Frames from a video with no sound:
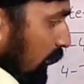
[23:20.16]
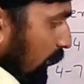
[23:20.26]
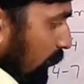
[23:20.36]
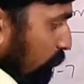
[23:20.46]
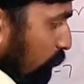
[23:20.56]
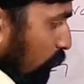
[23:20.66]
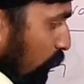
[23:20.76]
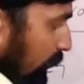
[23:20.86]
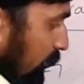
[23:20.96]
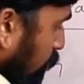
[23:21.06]
and
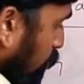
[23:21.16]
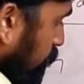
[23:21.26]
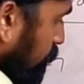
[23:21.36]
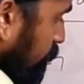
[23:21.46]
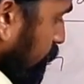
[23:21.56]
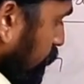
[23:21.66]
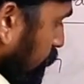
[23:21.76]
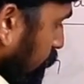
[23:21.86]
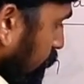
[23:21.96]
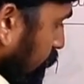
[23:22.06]
4 into
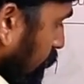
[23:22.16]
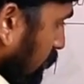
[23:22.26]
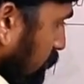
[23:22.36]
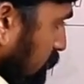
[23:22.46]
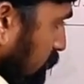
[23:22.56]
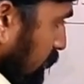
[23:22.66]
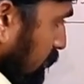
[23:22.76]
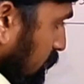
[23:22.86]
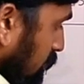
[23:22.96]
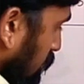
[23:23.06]

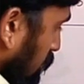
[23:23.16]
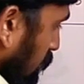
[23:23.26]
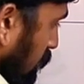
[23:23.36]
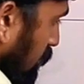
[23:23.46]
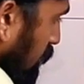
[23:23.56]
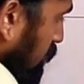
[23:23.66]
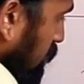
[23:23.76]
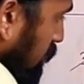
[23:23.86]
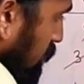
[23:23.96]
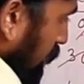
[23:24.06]
6,
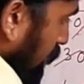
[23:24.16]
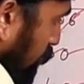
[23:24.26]
16